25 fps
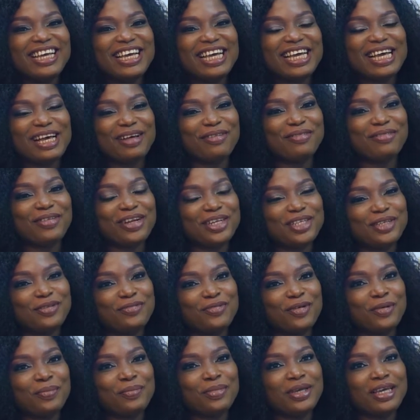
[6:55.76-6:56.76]
can fetch it
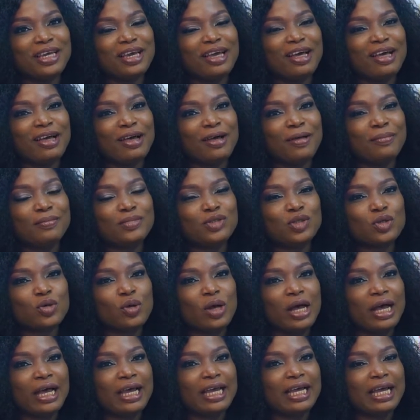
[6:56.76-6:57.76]
for me. Um, so
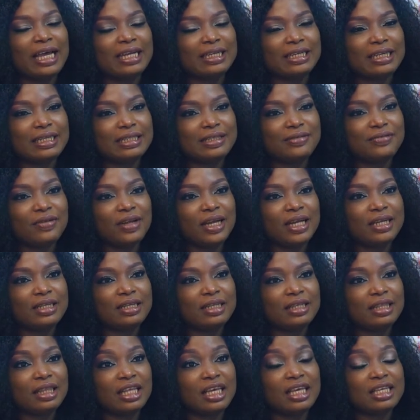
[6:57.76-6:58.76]
I identified
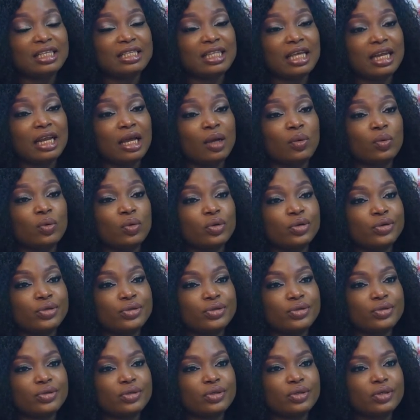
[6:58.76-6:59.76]
the things that I
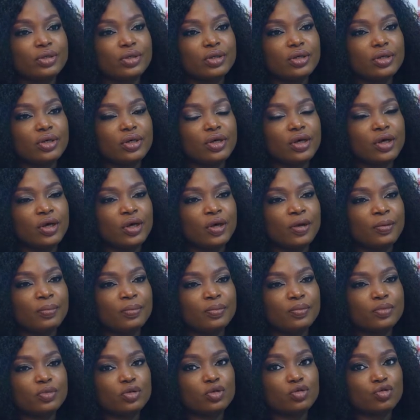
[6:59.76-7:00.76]
was
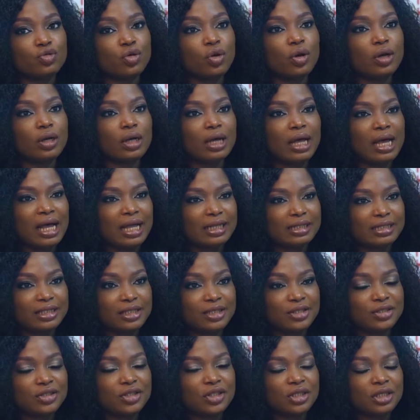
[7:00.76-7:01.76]
um, strong at
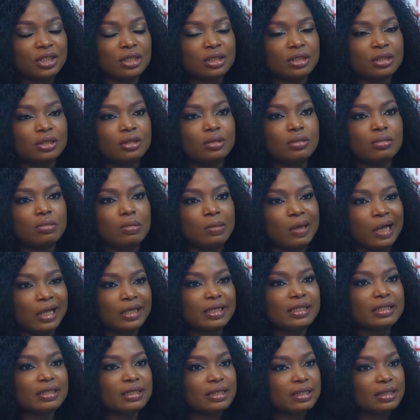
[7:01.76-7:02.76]
teaching:
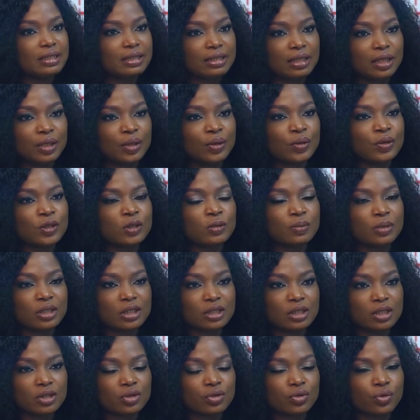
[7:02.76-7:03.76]
marketing, sales,
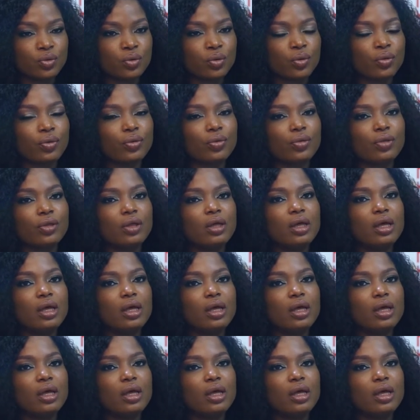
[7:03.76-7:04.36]
business growth,